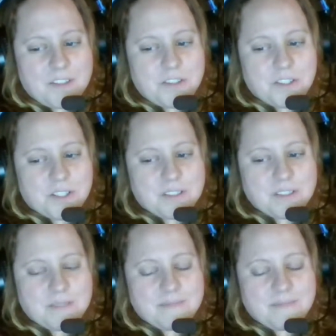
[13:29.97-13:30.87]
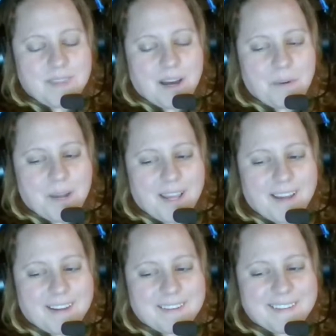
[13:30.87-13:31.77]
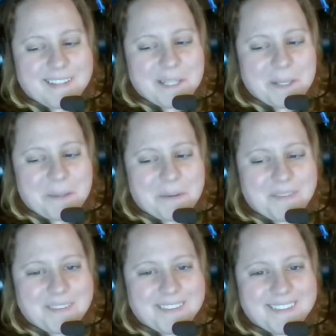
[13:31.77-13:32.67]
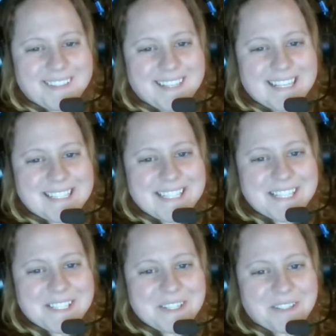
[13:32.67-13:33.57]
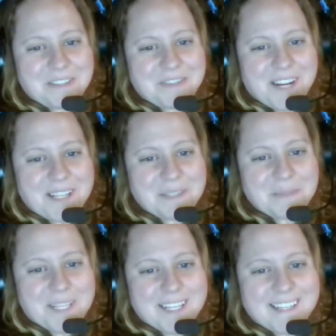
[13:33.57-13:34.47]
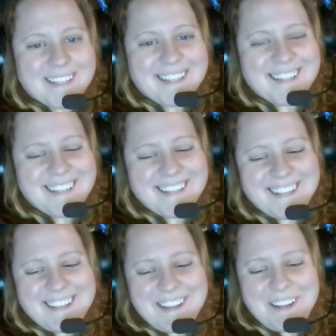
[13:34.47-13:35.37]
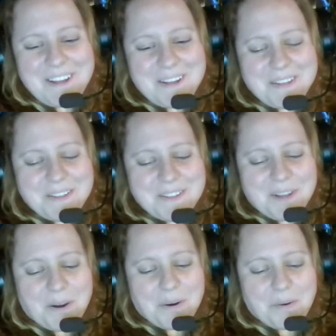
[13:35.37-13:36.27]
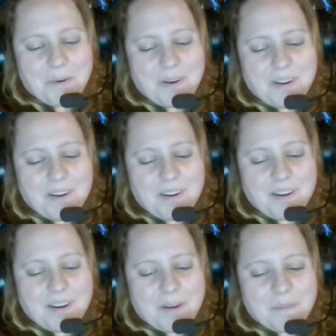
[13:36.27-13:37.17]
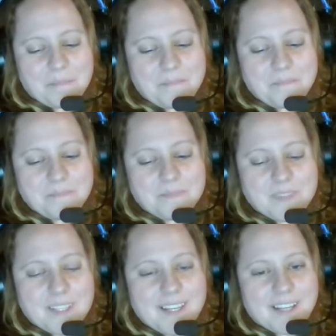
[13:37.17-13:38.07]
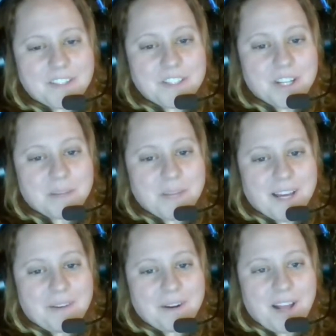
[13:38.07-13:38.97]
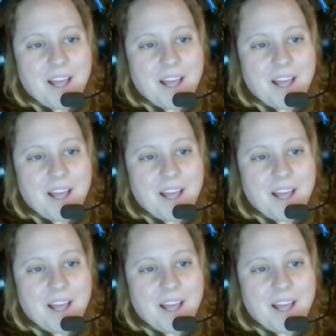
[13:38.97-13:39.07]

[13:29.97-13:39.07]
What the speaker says: Just that way, it's easier to find me. So, yeah, check me out.